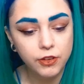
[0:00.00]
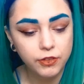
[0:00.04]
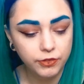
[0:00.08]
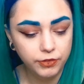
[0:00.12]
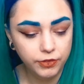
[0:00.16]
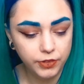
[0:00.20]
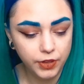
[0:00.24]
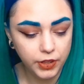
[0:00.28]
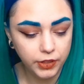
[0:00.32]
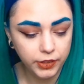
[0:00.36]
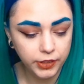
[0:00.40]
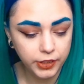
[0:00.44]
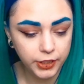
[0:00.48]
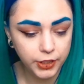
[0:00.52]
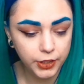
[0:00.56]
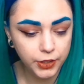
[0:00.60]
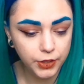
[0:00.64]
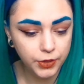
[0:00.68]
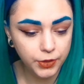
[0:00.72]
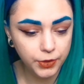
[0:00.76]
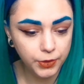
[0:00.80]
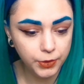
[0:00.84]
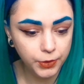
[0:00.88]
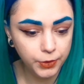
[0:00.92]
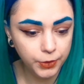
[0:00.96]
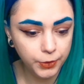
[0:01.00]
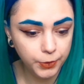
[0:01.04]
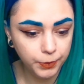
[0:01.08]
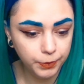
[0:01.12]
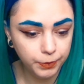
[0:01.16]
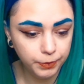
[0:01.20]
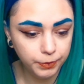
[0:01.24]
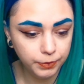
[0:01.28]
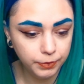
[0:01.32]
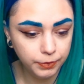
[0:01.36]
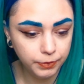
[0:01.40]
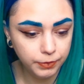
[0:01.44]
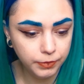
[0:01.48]

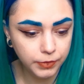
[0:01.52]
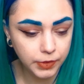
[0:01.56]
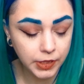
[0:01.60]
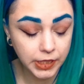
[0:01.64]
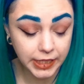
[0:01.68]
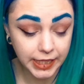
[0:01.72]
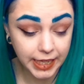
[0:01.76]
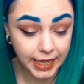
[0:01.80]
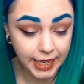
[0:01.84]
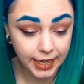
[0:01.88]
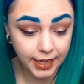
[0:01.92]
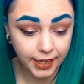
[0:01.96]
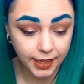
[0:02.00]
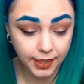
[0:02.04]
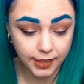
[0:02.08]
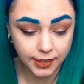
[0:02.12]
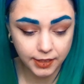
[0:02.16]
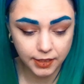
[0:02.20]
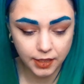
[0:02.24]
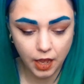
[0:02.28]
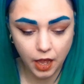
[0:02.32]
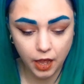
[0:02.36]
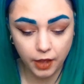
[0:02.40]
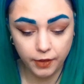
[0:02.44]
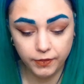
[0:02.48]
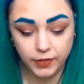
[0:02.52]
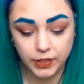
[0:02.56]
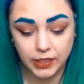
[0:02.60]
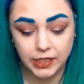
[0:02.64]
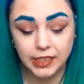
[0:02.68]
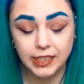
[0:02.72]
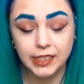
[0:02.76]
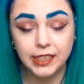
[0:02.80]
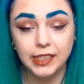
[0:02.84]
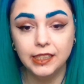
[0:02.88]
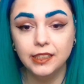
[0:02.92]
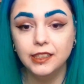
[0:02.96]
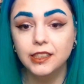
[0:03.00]
volume 6 of
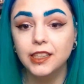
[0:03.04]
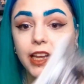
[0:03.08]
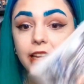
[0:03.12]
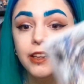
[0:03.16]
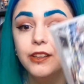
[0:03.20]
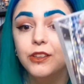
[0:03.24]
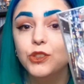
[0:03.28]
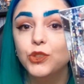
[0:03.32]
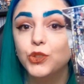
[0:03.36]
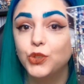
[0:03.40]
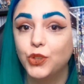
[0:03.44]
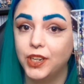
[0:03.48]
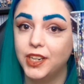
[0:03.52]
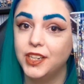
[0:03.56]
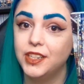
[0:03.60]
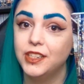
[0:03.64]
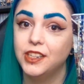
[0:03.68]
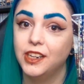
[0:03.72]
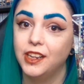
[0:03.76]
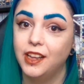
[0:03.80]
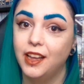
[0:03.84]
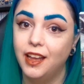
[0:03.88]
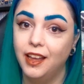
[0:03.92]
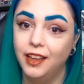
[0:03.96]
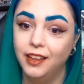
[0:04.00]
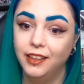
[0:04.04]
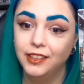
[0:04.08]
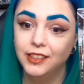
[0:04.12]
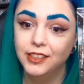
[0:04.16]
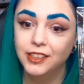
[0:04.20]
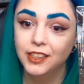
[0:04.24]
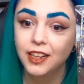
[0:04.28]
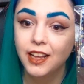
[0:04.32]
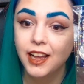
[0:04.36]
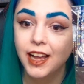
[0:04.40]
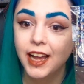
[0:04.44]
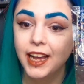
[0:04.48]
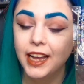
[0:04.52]
Seaside Stranger, guys.
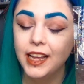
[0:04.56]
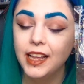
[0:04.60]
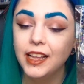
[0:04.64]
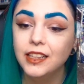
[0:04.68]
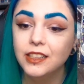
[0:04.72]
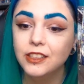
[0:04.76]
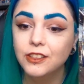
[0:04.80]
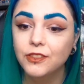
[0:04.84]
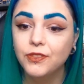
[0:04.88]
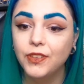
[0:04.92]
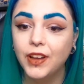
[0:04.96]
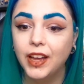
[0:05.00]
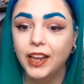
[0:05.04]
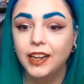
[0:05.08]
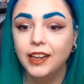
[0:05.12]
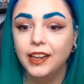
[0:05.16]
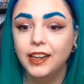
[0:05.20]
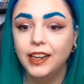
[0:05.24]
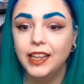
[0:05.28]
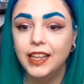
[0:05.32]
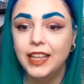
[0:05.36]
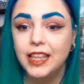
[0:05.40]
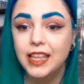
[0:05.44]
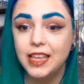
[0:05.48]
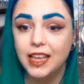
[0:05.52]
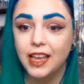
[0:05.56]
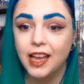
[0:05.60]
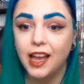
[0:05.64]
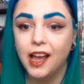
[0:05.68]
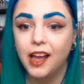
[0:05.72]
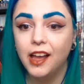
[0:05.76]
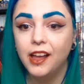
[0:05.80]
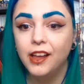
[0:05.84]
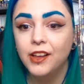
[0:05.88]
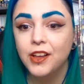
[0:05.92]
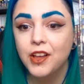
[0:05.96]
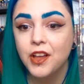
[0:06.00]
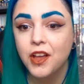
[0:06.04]
It's finally
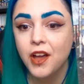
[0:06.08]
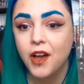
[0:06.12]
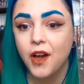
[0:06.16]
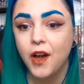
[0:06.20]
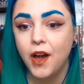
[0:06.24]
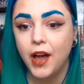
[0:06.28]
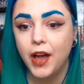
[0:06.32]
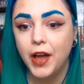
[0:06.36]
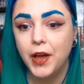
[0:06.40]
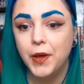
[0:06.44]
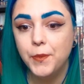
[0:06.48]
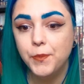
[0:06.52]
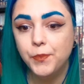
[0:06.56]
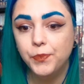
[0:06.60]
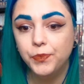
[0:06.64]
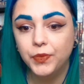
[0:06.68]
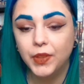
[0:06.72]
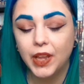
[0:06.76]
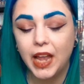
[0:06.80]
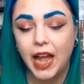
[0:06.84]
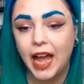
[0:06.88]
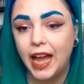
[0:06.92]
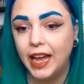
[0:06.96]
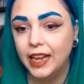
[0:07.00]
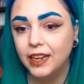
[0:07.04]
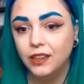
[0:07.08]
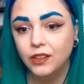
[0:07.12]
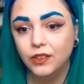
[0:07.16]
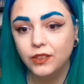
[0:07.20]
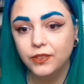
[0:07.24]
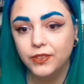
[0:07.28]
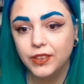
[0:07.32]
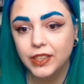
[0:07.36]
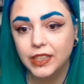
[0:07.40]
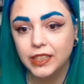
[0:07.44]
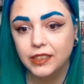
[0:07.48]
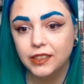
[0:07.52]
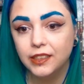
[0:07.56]
here. I love
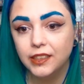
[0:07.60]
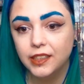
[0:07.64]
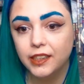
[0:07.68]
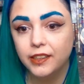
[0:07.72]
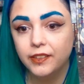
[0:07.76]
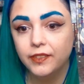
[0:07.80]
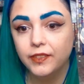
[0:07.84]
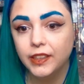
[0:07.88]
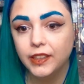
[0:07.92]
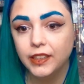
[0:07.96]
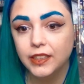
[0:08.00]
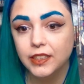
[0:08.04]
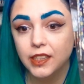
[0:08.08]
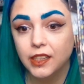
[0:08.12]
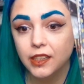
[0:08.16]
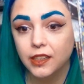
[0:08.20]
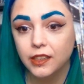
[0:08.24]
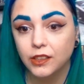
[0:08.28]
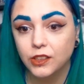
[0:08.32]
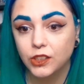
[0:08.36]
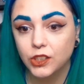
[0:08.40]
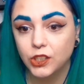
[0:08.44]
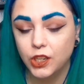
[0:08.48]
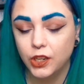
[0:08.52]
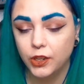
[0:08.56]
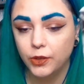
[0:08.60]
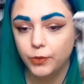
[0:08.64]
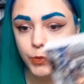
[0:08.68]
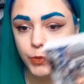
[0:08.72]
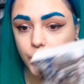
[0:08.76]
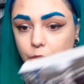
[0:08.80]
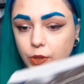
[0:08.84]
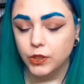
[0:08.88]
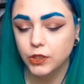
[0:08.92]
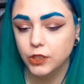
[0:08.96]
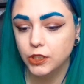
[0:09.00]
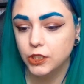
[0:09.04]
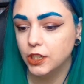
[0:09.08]
this series so
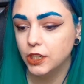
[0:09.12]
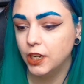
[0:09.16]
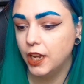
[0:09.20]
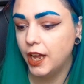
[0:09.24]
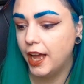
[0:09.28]
much.